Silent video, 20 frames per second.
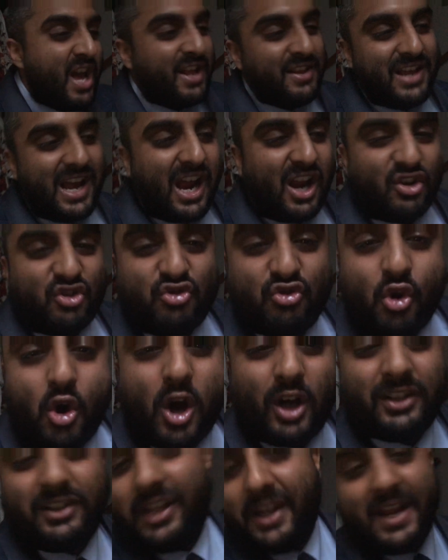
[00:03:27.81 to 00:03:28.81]
That's
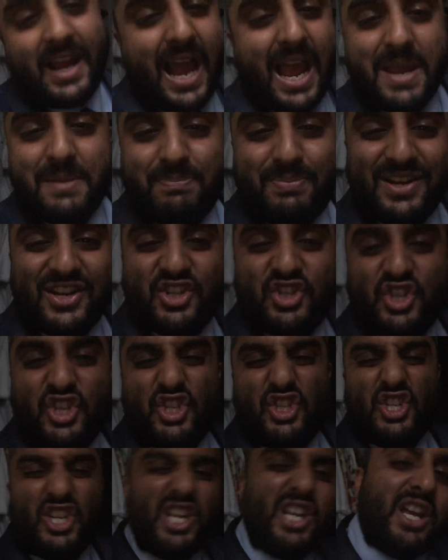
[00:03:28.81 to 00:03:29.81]
right, ain't
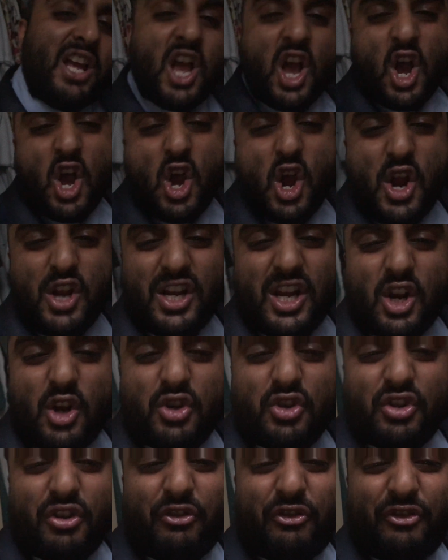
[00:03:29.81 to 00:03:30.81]
business here, earning
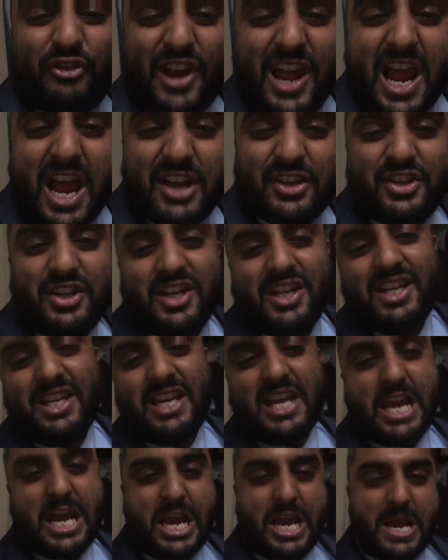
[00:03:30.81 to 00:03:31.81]
100,000 a
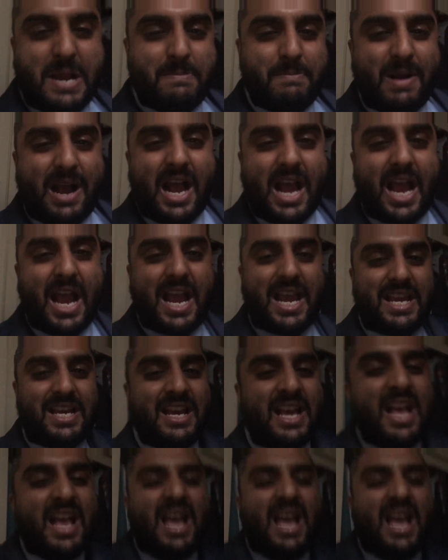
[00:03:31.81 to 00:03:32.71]
year, mate.